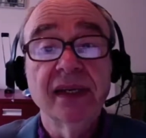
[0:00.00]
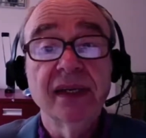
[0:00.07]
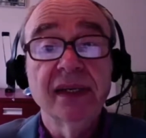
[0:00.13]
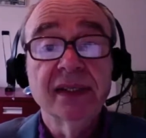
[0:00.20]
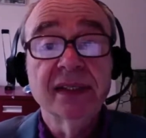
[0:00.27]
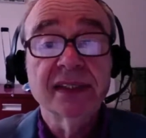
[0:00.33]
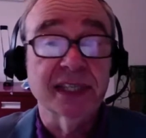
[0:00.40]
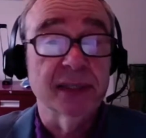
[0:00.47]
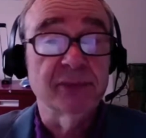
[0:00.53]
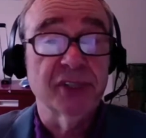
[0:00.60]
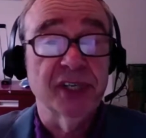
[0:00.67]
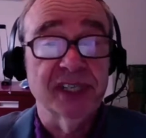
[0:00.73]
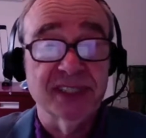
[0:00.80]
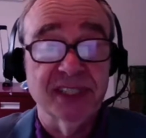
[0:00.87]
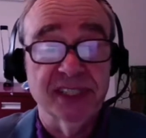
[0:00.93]
Some
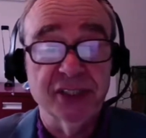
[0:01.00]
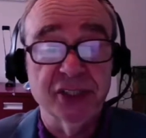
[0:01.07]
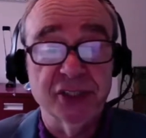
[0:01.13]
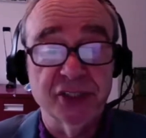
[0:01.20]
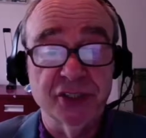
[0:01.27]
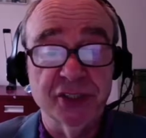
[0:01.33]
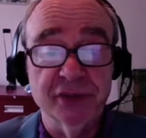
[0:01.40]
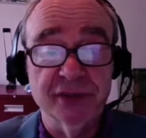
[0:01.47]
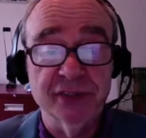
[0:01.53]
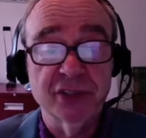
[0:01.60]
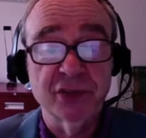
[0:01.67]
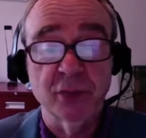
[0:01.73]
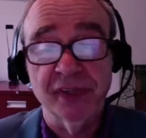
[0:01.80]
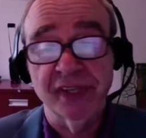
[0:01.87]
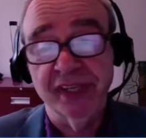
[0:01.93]
translation
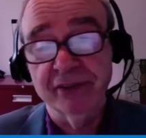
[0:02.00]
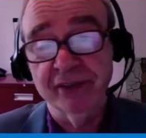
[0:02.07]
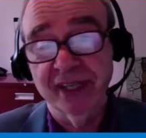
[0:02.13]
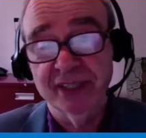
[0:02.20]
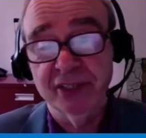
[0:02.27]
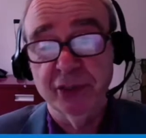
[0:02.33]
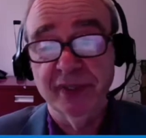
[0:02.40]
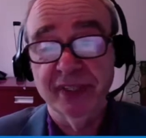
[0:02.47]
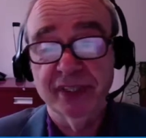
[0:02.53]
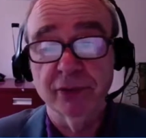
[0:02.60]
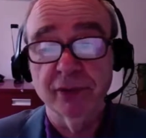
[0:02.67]
students, when they graduate,